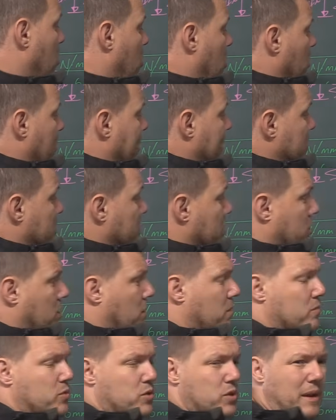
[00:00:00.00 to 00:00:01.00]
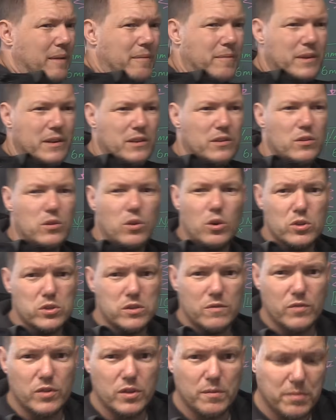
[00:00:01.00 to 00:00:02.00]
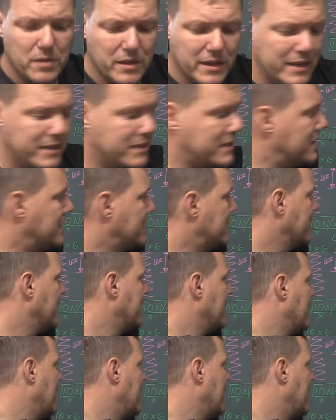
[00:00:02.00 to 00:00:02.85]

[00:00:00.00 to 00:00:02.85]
law actually comes out in loads of other places.